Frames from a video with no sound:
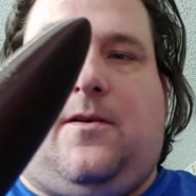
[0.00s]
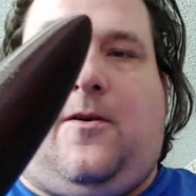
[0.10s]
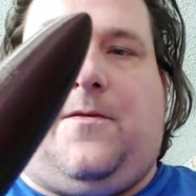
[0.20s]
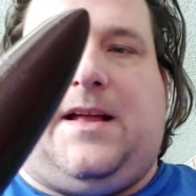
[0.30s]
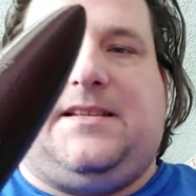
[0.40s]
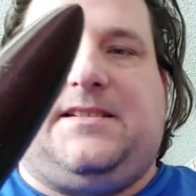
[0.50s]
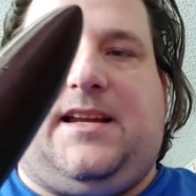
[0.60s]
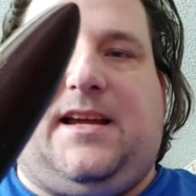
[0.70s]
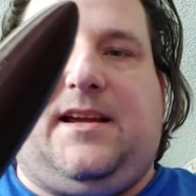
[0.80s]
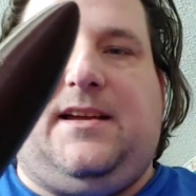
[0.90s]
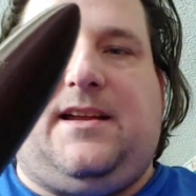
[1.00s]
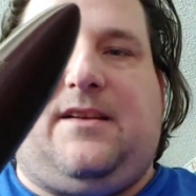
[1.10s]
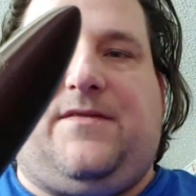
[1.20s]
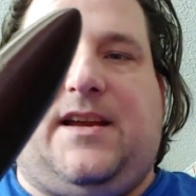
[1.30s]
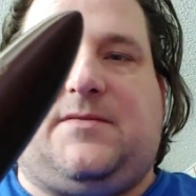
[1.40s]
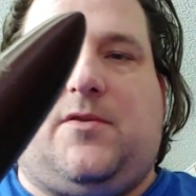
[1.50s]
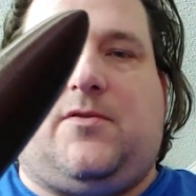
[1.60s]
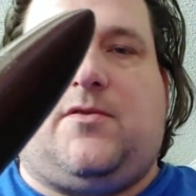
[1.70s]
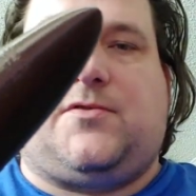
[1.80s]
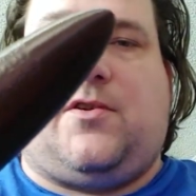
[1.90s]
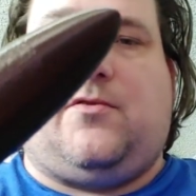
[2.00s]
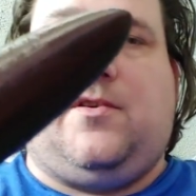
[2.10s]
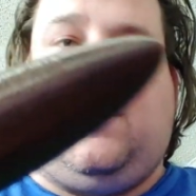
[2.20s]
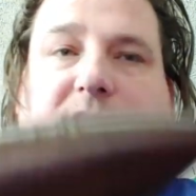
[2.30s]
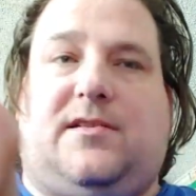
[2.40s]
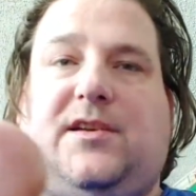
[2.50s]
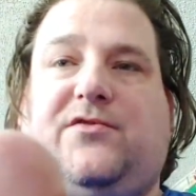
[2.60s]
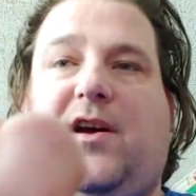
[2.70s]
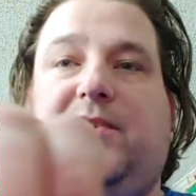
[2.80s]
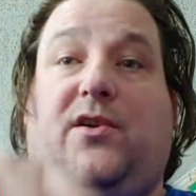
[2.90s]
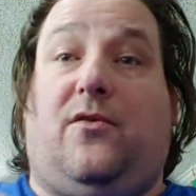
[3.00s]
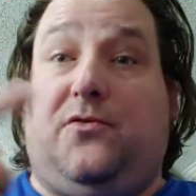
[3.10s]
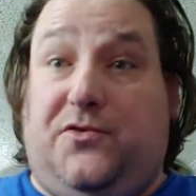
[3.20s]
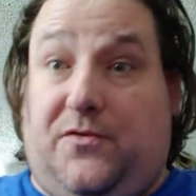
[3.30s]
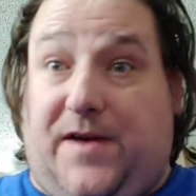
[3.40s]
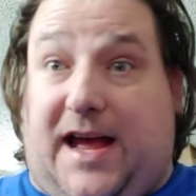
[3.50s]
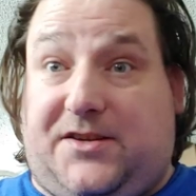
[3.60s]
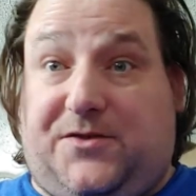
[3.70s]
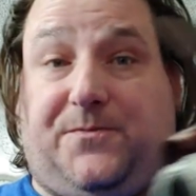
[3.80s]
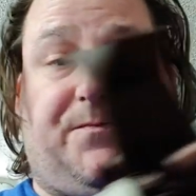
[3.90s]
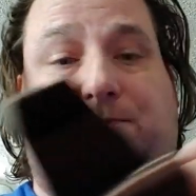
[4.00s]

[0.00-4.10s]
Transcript: All that zitting in that vase mode nose cone because I tried to go too fast.